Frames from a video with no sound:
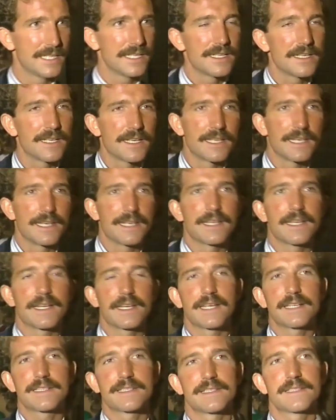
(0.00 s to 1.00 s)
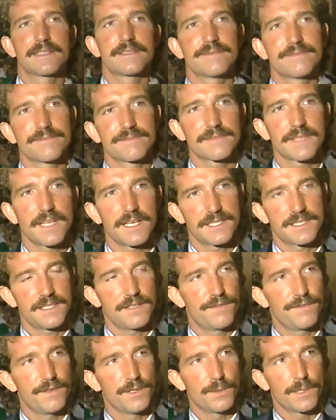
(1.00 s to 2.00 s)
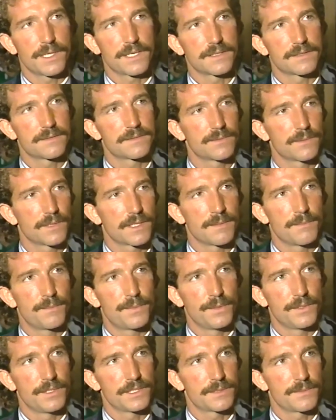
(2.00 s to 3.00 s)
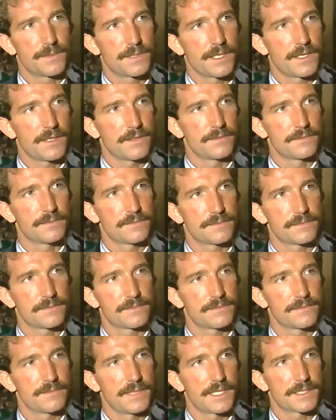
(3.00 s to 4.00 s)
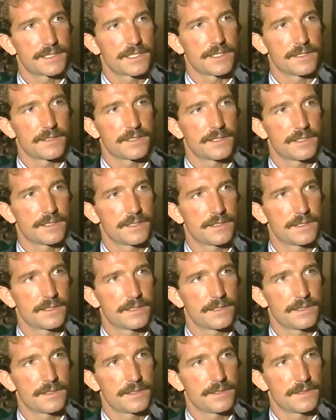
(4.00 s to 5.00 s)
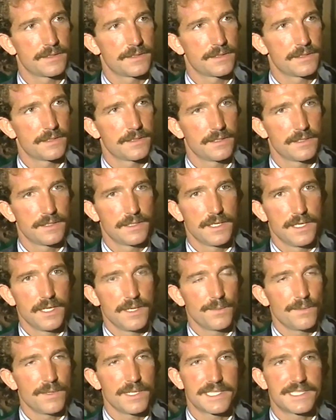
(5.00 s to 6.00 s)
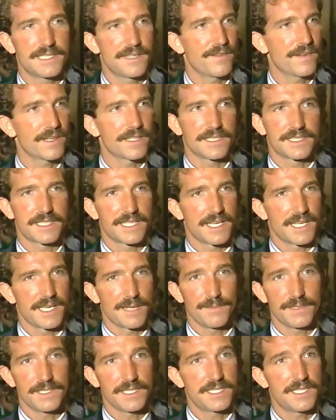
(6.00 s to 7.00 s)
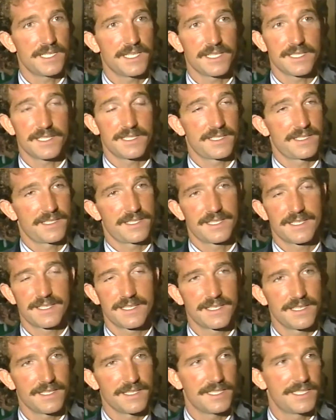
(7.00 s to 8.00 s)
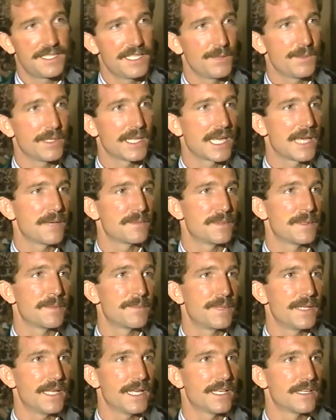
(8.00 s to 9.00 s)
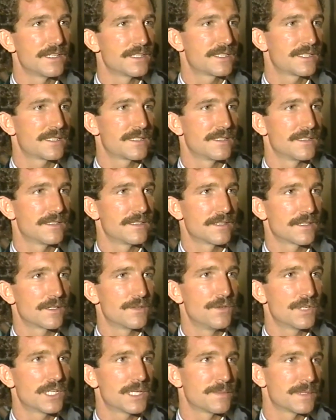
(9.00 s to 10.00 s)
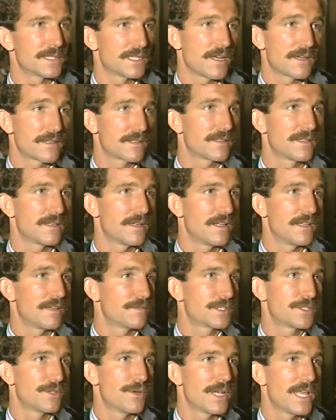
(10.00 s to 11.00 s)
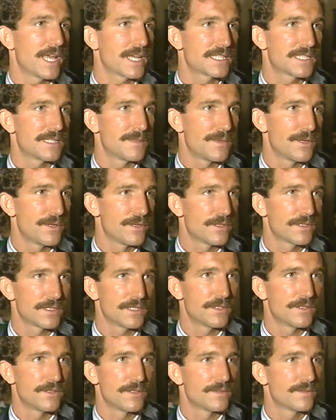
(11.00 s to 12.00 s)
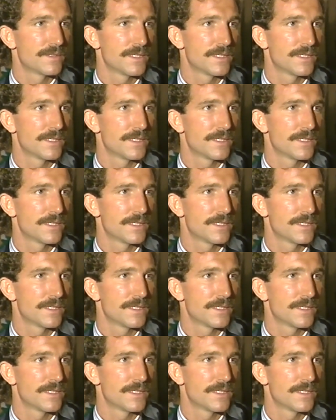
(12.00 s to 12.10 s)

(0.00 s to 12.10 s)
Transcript: And I still feel we can pull this one out. Mark. What have Scotland got to do? Well, it's difficult tonight. I mean, you see the way the game's being played. It's the goalkeepers will have sore legs tomorrow. You know,